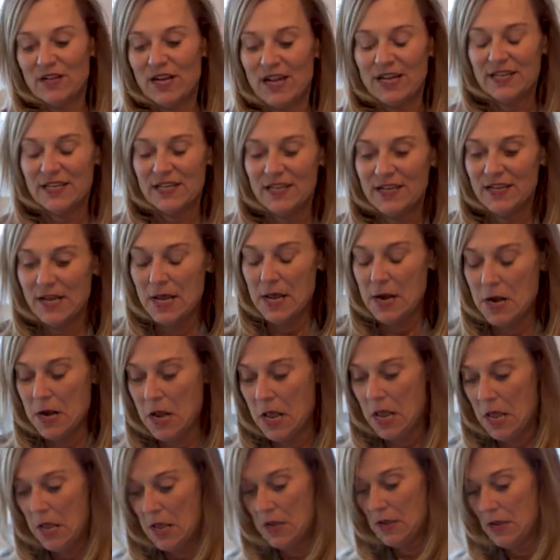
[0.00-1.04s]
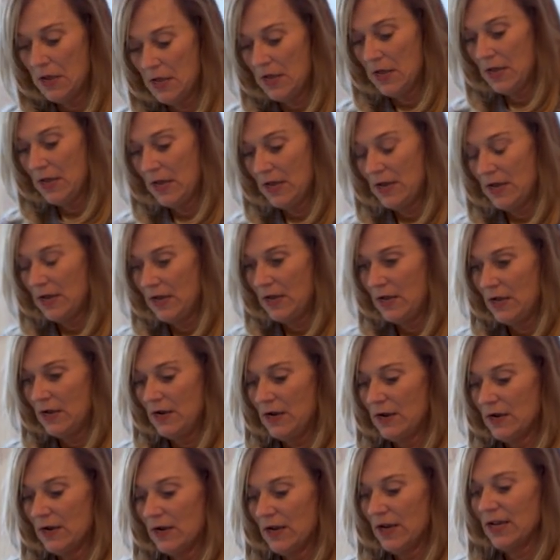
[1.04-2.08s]
are liking it?
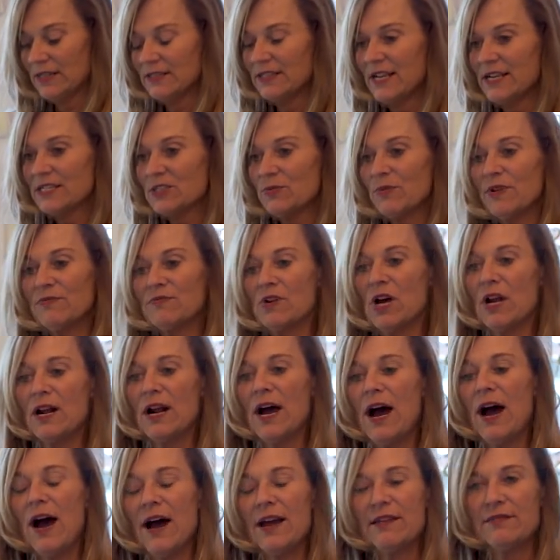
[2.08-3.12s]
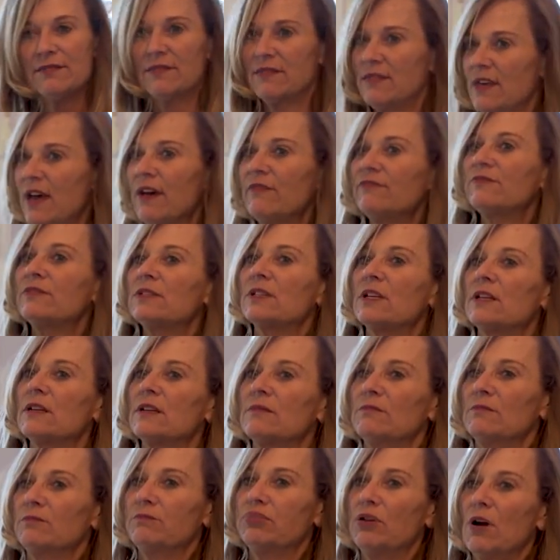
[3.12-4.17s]
Unless we've got a high theft
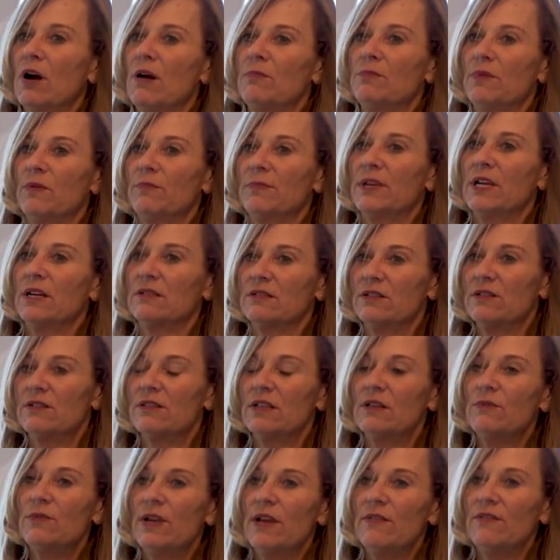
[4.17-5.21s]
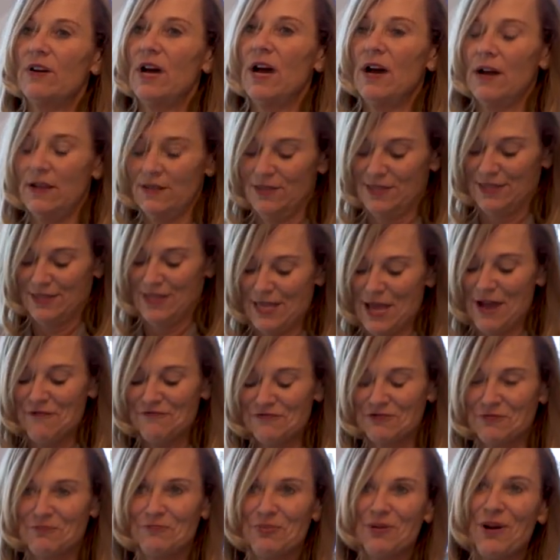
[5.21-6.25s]
problem here. Do you think we have a high
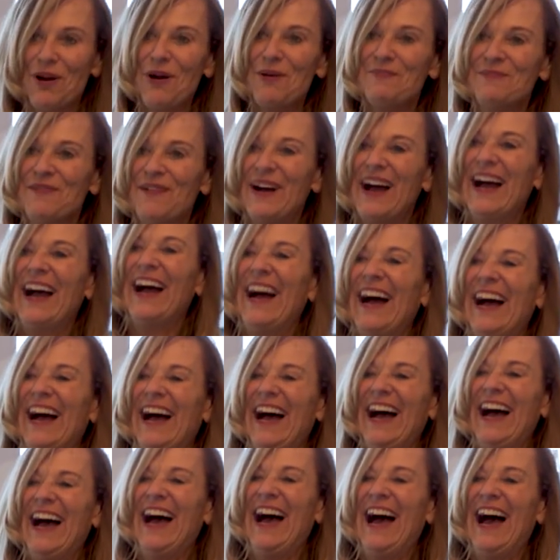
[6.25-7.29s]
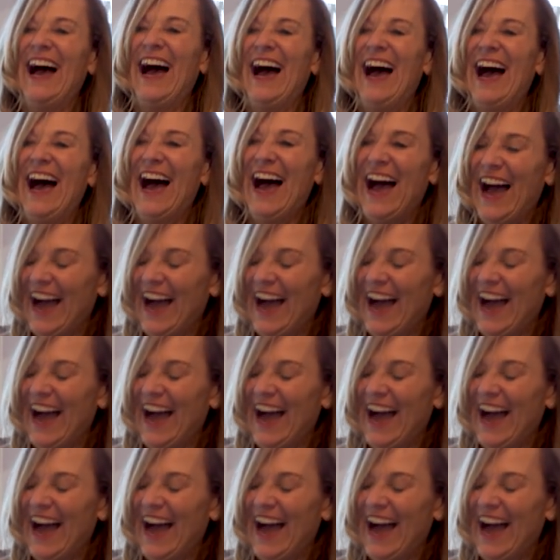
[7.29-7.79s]
theft disability, something taken